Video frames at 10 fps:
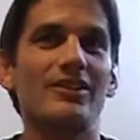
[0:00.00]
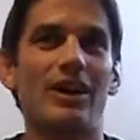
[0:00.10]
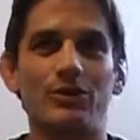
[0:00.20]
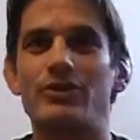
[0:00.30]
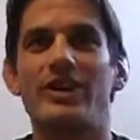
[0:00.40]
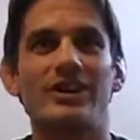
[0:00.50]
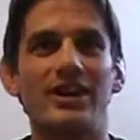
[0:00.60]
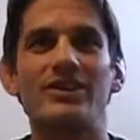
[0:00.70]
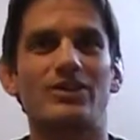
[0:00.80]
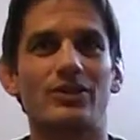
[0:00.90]
I was ready.
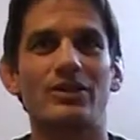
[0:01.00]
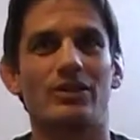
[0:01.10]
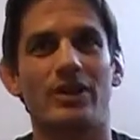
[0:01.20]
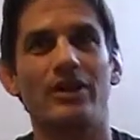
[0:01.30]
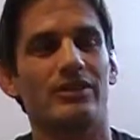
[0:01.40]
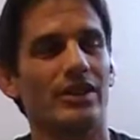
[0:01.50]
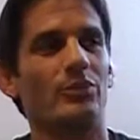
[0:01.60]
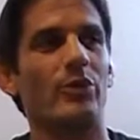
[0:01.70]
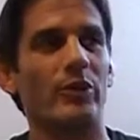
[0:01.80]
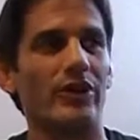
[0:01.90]
I
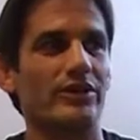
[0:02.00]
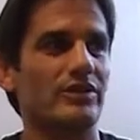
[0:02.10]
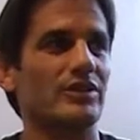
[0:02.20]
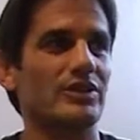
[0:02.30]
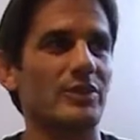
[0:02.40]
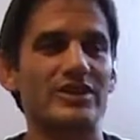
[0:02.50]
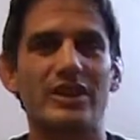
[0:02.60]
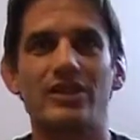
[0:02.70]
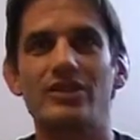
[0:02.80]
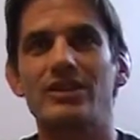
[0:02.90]
prepared as best I
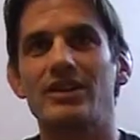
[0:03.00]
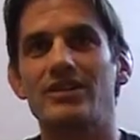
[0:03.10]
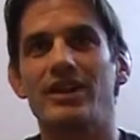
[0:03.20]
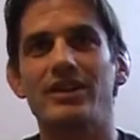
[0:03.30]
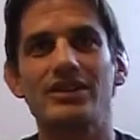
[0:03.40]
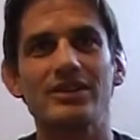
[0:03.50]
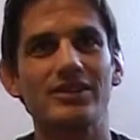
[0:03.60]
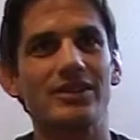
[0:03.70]
could to get ready. And